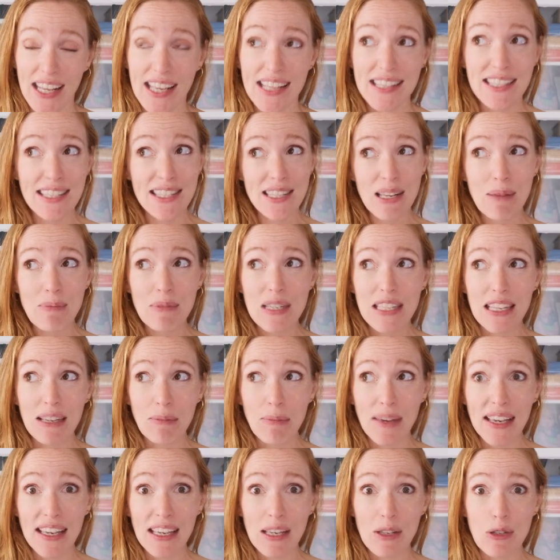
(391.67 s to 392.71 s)
It seems like
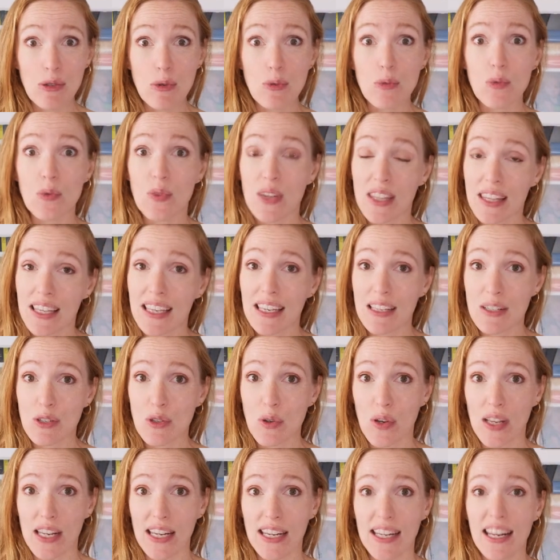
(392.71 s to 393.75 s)
my kids really
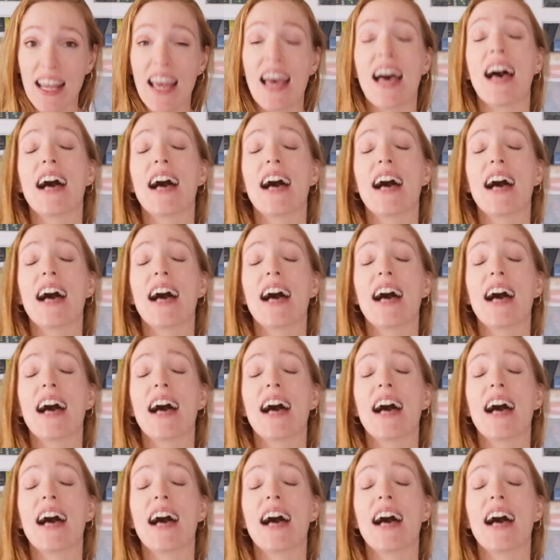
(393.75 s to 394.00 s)
enjoyed it,